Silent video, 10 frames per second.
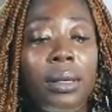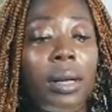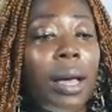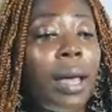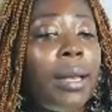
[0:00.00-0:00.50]

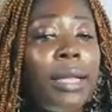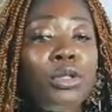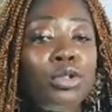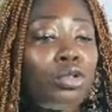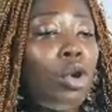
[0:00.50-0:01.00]
I learned
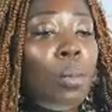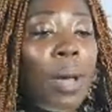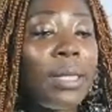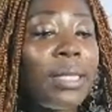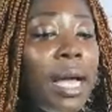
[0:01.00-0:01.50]
so
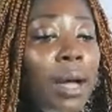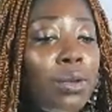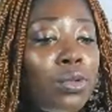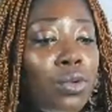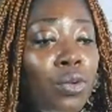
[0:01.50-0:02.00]
much how
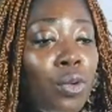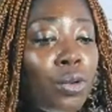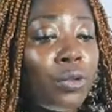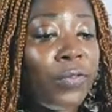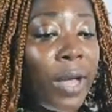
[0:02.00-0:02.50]
to
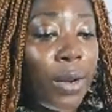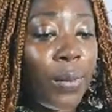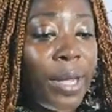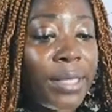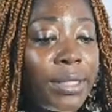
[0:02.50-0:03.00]
grow
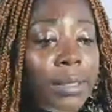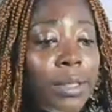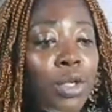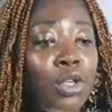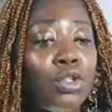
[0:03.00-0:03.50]
followers.
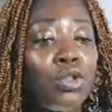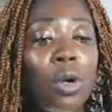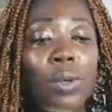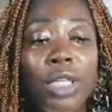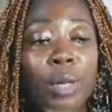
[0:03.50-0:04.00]
So I
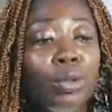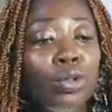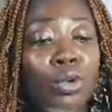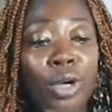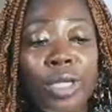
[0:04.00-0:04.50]
was able
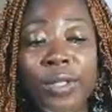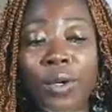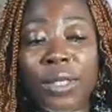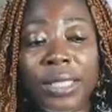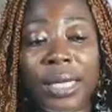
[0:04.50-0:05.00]
to create
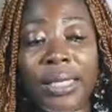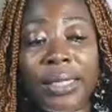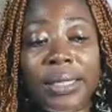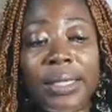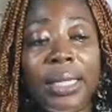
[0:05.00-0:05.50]
content
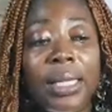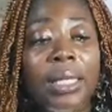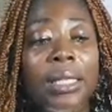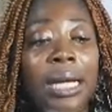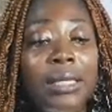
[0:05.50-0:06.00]

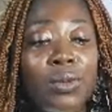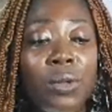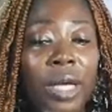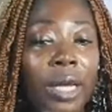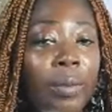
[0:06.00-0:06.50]
that will
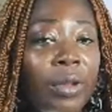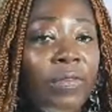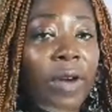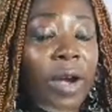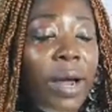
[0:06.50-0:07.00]
gain me
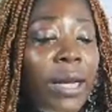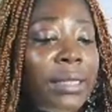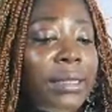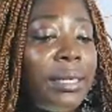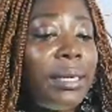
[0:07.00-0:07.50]

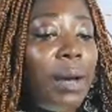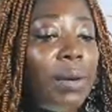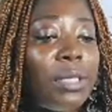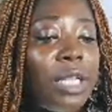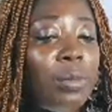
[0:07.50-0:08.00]
virality. I
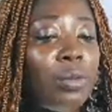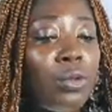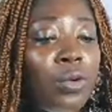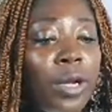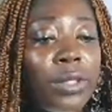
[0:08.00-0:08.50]
was able
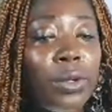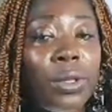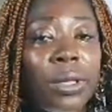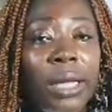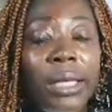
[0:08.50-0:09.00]
to create
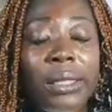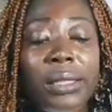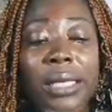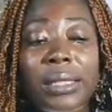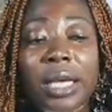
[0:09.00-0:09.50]
content
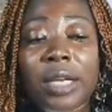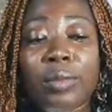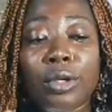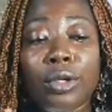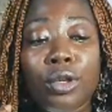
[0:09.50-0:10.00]
that gained
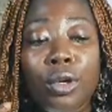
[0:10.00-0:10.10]
me